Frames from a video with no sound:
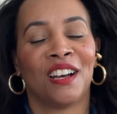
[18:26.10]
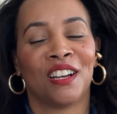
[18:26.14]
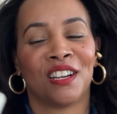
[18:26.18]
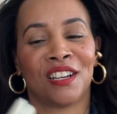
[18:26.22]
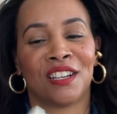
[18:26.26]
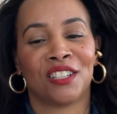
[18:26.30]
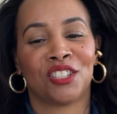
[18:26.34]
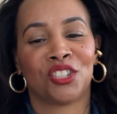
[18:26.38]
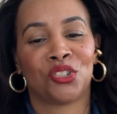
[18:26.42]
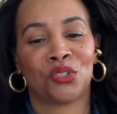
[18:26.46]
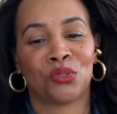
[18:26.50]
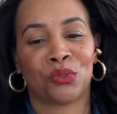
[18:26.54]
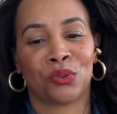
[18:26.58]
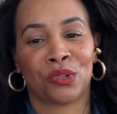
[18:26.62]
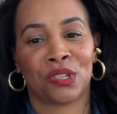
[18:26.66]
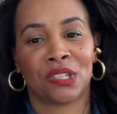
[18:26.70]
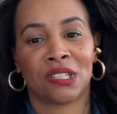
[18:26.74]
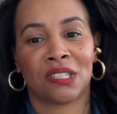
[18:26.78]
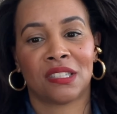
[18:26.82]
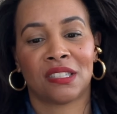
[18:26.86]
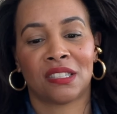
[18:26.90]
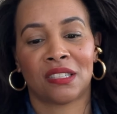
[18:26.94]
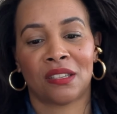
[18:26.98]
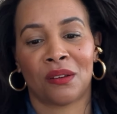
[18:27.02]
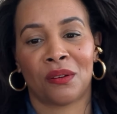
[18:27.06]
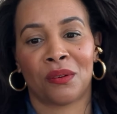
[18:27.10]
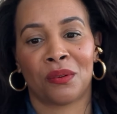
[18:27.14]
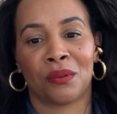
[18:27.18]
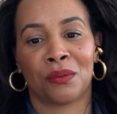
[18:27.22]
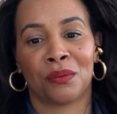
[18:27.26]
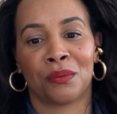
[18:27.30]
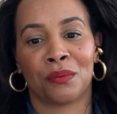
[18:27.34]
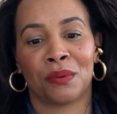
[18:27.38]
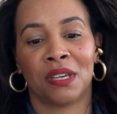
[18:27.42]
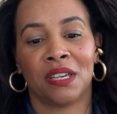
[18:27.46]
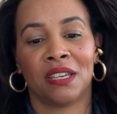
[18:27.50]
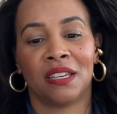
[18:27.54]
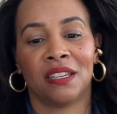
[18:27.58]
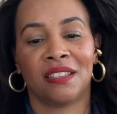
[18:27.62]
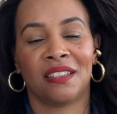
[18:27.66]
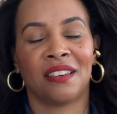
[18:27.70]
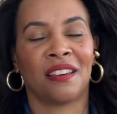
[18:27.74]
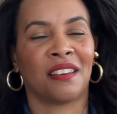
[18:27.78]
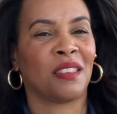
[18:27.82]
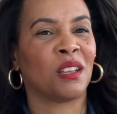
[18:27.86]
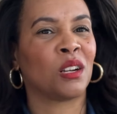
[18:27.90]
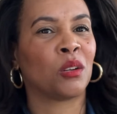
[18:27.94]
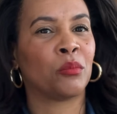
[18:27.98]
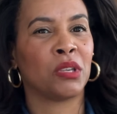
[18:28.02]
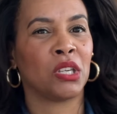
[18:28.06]
uh, shorts. So
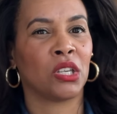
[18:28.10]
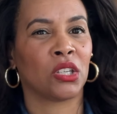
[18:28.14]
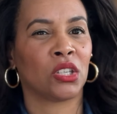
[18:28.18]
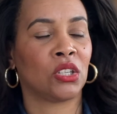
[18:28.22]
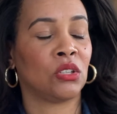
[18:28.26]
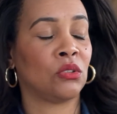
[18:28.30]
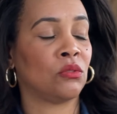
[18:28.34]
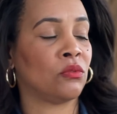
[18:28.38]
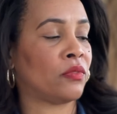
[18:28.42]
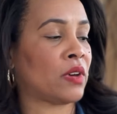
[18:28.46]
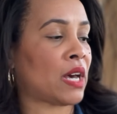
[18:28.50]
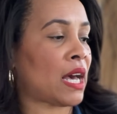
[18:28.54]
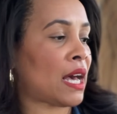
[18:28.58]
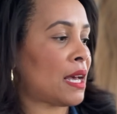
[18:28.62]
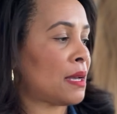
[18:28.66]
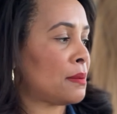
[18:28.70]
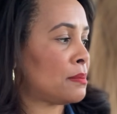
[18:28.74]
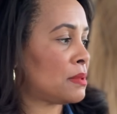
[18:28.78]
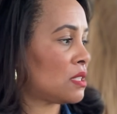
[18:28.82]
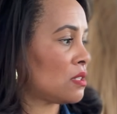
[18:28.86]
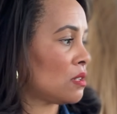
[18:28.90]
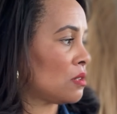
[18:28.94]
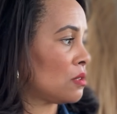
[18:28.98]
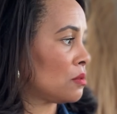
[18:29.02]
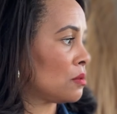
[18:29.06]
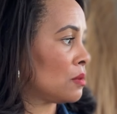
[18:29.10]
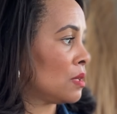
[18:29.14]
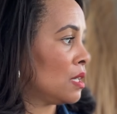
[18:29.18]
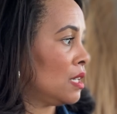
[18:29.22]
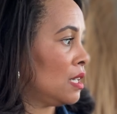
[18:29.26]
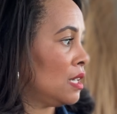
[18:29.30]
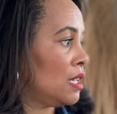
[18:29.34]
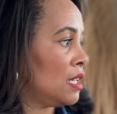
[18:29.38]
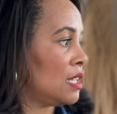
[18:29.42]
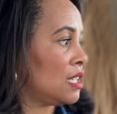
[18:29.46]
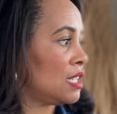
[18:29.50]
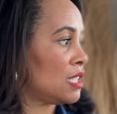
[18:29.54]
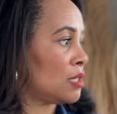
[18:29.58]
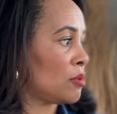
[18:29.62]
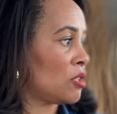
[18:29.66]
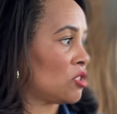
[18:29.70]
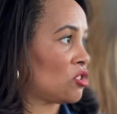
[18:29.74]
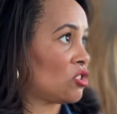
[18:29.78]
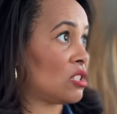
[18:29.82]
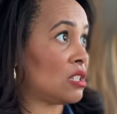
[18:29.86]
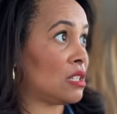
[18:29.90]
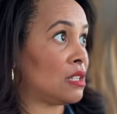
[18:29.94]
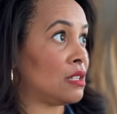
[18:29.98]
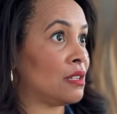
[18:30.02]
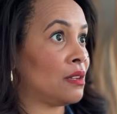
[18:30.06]
yeah, that'll be a cute vibe. So
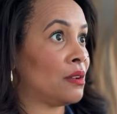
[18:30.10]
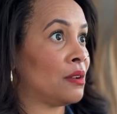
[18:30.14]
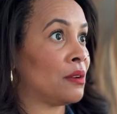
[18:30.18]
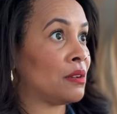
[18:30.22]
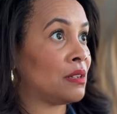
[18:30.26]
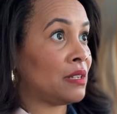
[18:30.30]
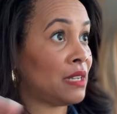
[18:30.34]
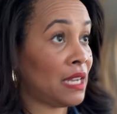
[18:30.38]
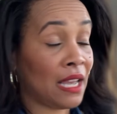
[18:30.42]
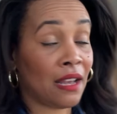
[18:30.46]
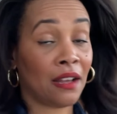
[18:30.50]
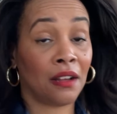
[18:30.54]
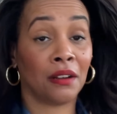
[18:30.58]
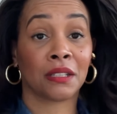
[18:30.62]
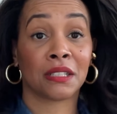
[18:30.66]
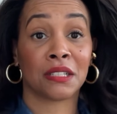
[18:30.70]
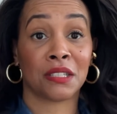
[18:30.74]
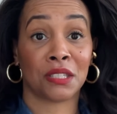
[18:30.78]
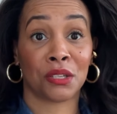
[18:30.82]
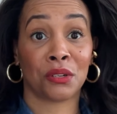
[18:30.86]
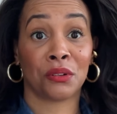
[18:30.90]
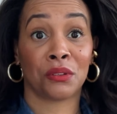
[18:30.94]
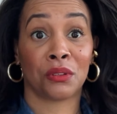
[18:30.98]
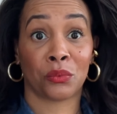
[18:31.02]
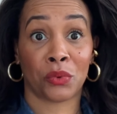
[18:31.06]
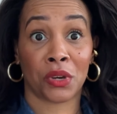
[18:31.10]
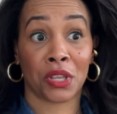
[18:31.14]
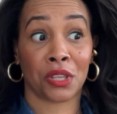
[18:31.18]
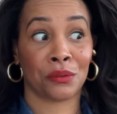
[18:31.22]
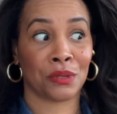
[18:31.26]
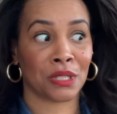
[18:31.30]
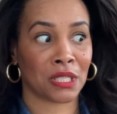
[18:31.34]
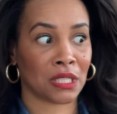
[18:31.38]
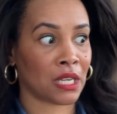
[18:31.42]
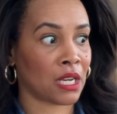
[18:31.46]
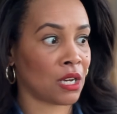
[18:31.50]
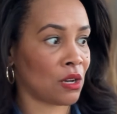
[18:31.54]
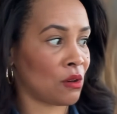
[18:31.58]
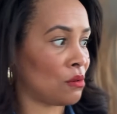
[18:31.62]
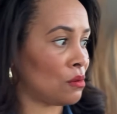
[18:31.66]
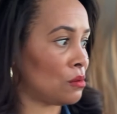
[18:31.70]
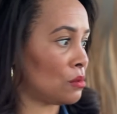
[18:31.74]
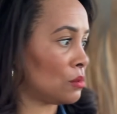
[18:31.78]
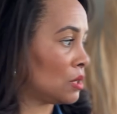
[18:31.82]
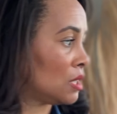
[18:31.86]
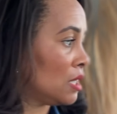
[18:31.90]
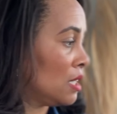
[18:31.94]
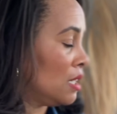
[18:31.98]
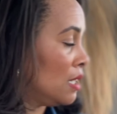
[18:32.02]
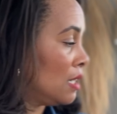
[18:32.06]
especially now considering the weather is not
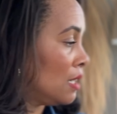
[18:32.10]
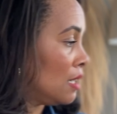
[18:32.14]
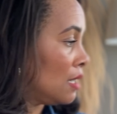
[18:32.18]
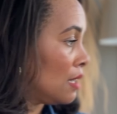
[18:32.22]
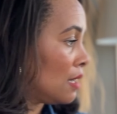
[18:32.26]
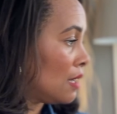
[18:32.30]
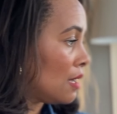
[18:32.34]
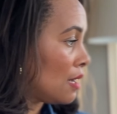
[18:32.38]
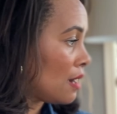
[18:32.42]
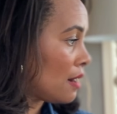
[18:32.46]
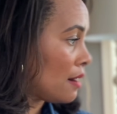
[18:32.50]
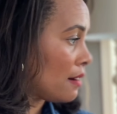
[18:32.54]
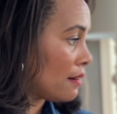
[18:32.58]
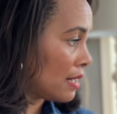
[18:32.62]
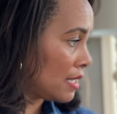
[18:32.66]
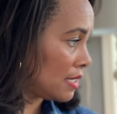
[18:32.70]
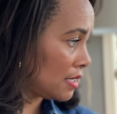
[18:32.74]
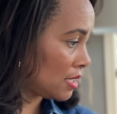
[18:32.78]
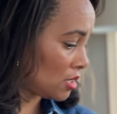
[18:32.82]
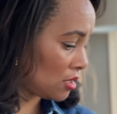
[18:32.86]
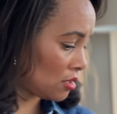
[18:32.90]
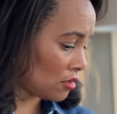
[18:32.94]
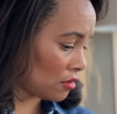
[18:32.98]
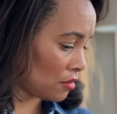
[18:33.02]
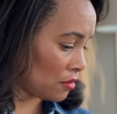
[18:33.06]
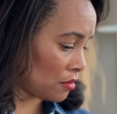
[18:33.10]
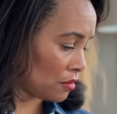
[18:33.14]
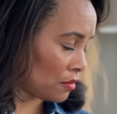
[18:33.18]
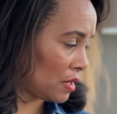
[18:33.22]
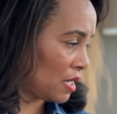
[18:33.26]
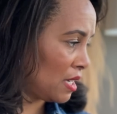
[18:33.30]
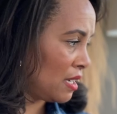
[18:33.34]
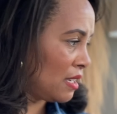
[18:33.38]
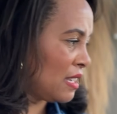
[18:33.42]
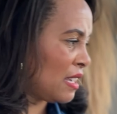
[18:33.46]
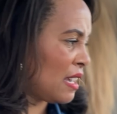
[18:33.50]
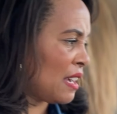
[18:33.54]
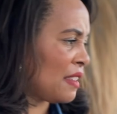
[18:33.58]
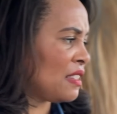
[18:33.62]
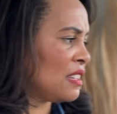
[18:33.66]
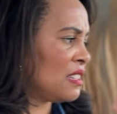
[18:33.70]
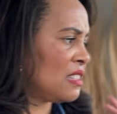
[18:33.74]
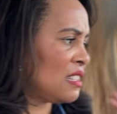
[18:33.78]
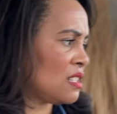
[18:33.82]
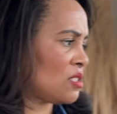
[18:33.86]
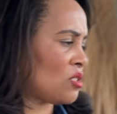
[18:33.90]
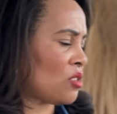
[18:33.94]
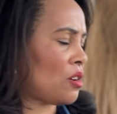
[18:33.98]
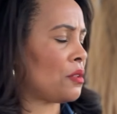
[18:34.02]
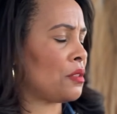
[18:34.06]
cold all right so yeah i think
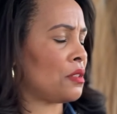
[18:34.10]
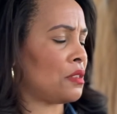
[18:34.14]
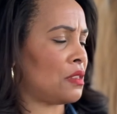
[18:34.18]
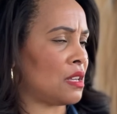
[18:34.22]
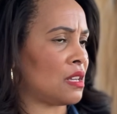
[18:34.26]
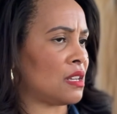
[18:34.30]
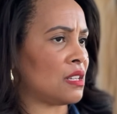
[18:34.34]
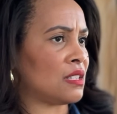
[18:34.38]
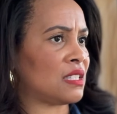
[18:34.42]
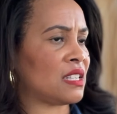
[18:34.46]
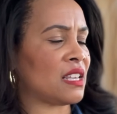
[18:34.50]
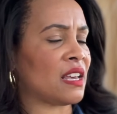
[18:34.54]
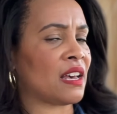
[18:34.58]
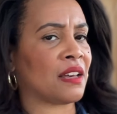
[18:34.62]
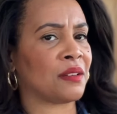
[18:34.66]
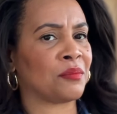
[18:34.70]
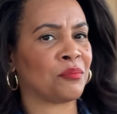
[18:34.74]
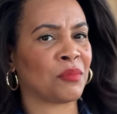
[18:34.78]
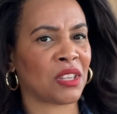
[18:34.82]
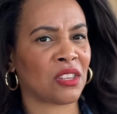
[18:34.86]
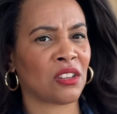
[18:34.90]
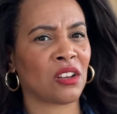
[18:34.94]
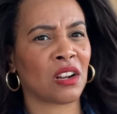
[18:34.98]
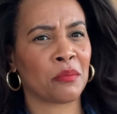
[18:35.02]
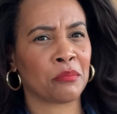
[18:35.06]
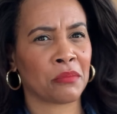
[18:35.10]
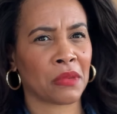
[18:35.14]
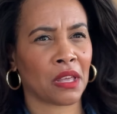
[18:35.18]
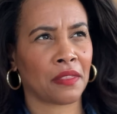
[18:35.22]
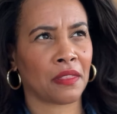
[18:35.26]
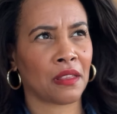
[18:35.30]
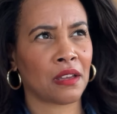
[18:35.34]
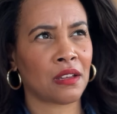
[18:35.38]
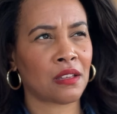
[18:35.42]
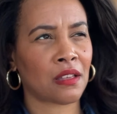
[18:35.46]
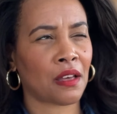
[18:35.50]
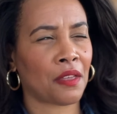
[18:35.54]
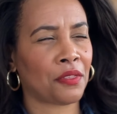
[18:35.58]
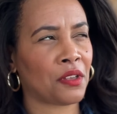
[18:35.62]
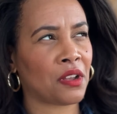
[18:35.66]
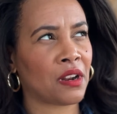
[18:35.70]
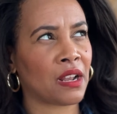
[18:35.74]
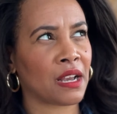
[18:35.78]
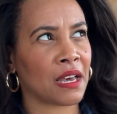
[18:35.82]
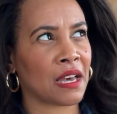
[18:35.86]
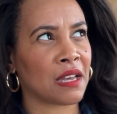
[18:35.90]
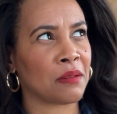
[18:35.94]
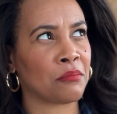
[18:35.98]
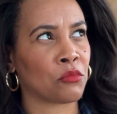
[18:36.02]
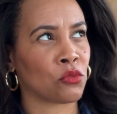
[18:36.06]
that's all the things yeah i thought i, th I thought
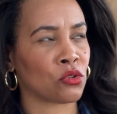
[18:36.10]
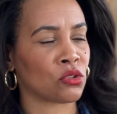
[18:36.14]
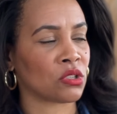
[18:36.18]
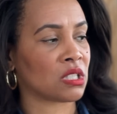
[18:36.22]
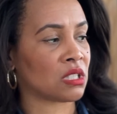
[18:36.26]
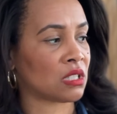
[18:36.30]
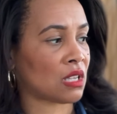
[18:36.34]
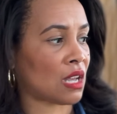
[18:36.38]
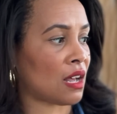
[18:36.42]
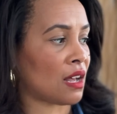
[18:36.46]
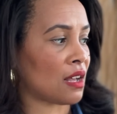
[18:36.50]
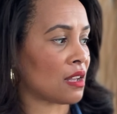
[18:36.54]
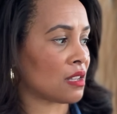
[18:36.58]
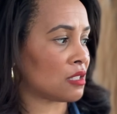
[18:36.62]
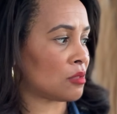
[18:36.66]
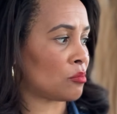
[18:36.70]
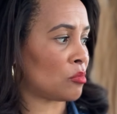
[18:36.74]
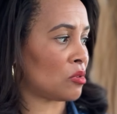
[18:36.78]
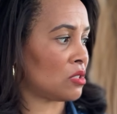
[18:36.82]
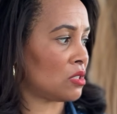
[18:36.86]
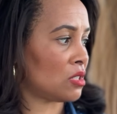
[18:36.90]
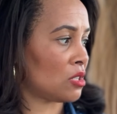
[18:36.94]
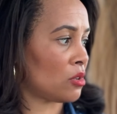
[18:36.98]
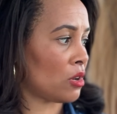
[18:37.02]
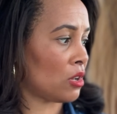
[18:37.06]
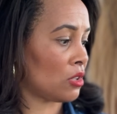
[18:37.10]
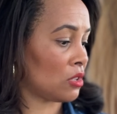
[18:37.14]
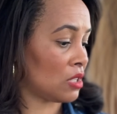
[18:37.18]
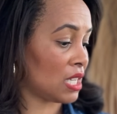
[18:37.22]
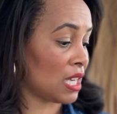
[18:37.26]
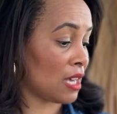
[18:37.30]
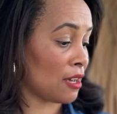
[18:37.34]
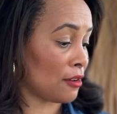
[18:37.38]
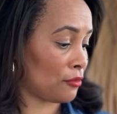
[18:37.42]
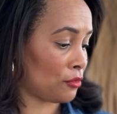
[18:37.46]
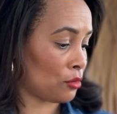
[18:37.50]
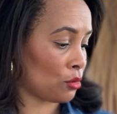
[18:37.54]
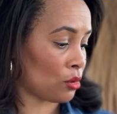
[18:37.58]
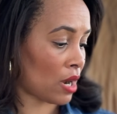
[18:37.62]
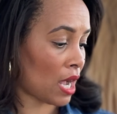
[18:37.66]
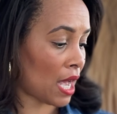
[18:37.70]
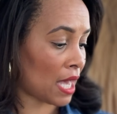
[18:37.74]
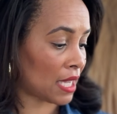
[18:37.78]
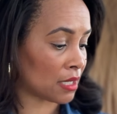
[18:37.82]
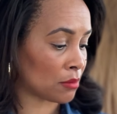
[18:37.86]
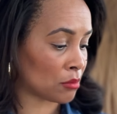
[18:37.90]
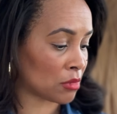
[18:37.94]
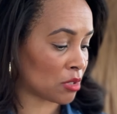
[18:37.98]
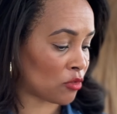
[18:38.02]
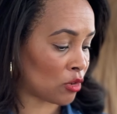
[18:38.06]
i got more socks but no i only got four
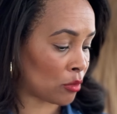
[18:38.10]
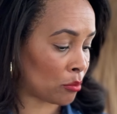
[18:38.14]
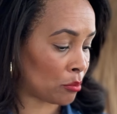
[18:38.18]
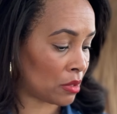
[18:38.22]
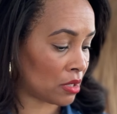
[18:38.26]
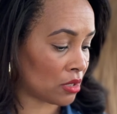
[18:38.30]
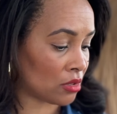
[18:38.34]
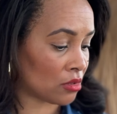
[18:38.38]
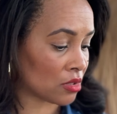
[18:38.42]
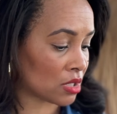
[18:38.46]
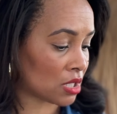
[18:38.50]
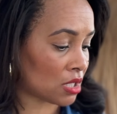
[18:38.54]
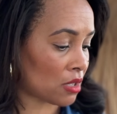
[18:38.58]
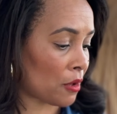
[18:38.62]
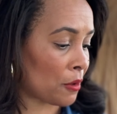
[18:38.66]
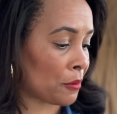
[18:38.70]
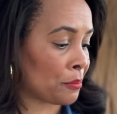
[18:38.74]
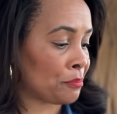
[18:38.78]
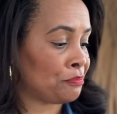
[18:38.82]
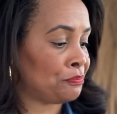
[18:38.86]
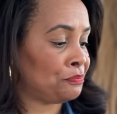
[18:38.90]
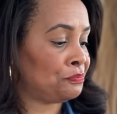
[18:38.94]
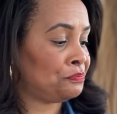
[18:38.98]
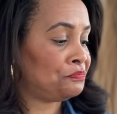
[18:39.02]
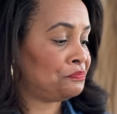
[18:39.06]
items from Belk so